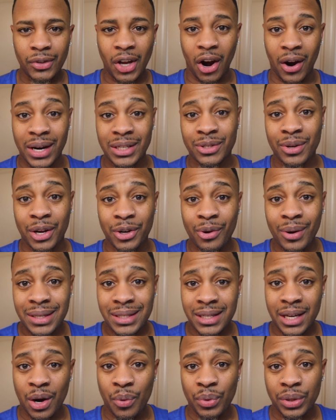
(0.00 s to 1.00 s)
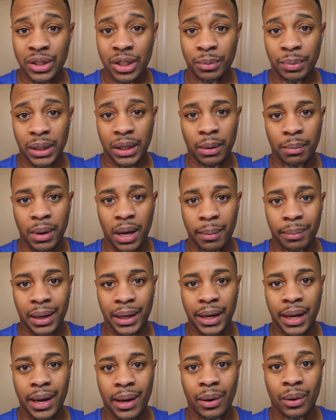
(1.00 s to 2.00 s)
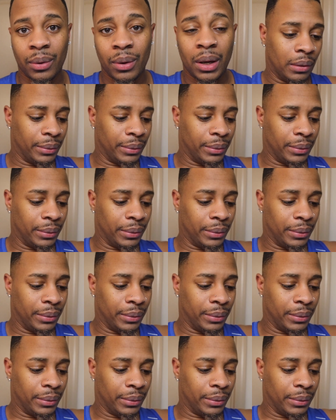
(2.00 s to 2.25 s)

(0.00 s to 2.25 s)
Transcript: Alright, so I know I said I wanted to be in the bed by now,